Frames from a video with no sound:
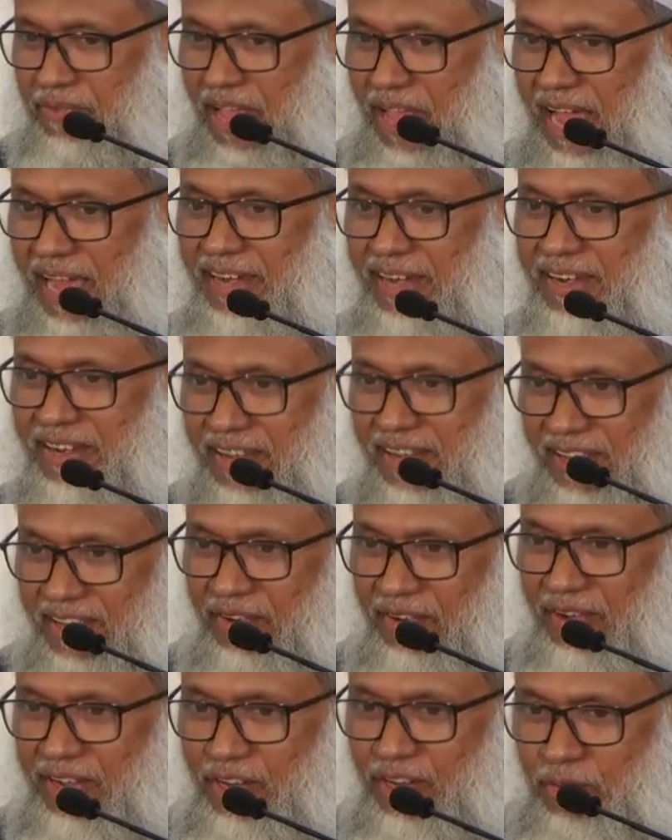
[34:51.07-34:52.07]
And
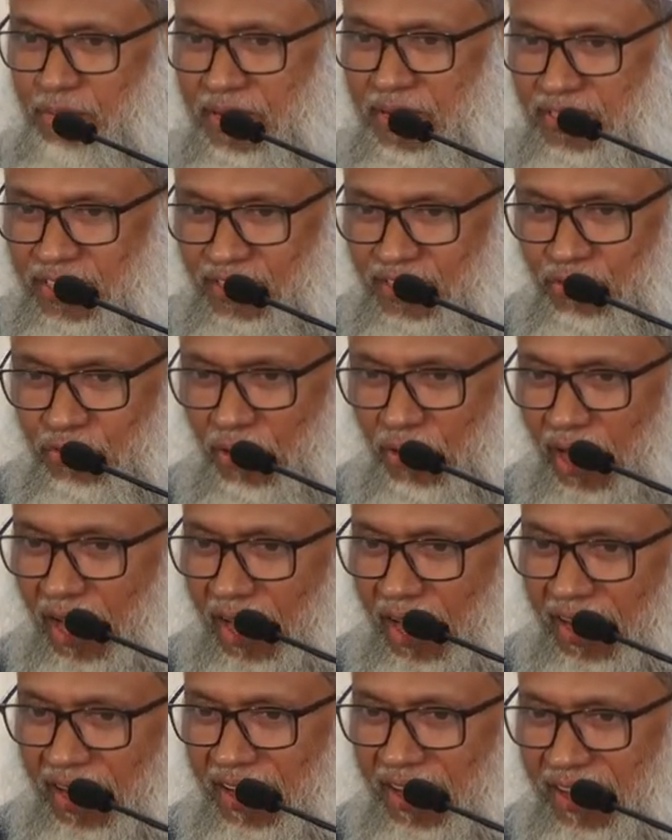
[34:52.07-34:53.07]
when you make this
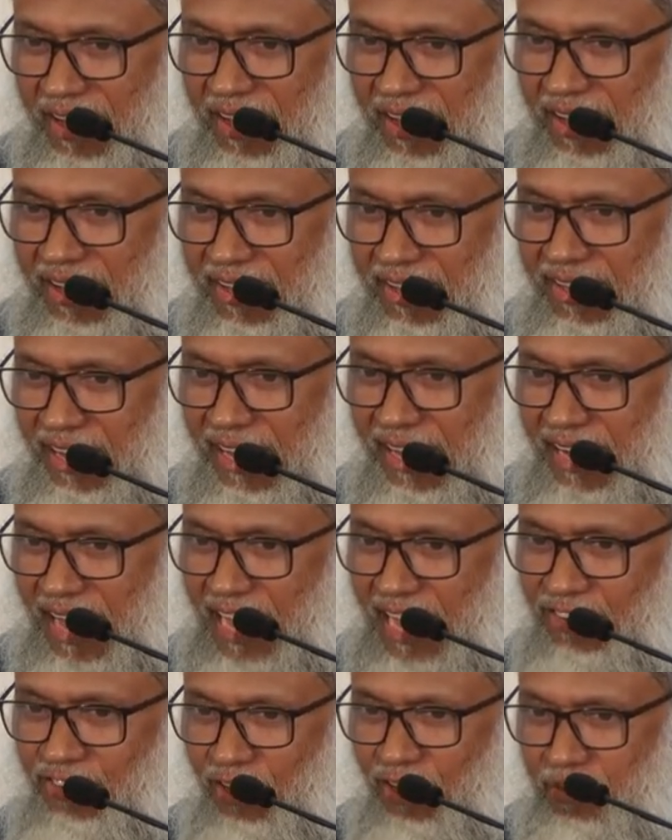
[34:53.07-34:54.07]
dua, an
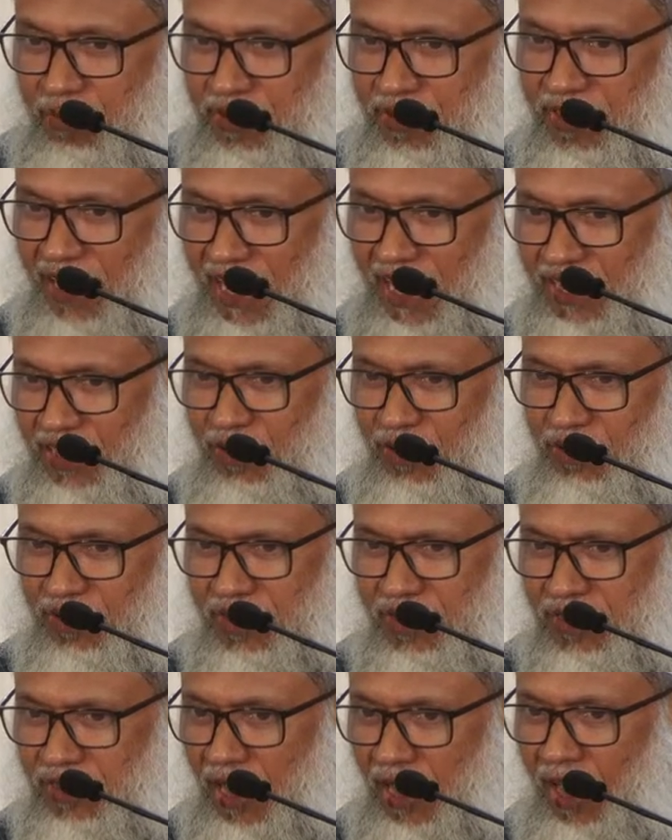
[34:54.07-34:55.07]
angel beside you
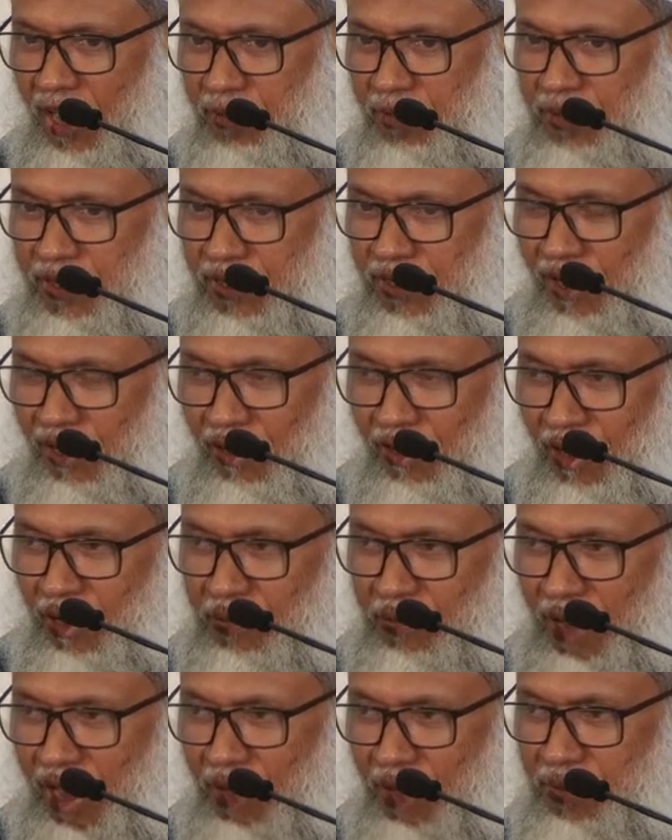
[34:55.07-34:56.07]
says, Ameen,
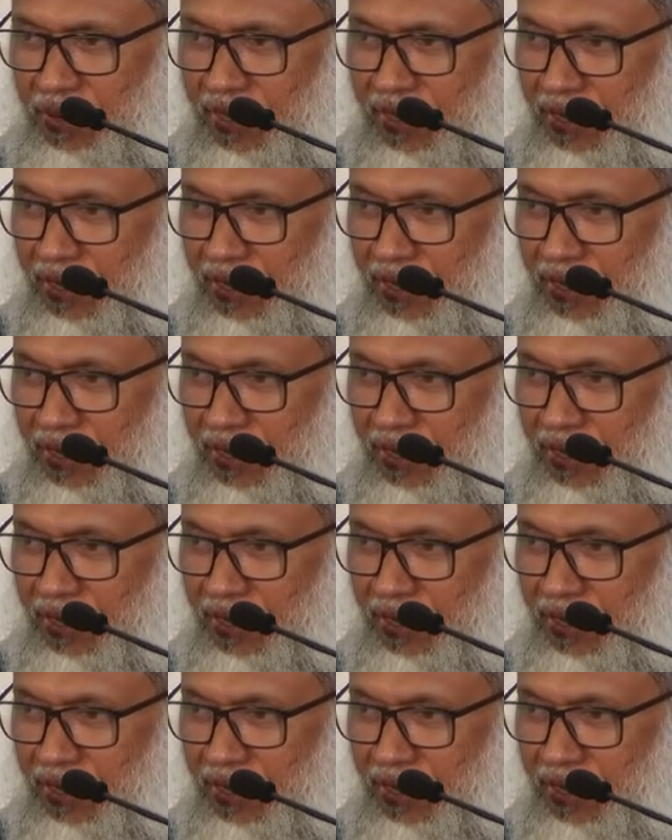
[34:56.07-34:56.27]
Allahumma Ameen.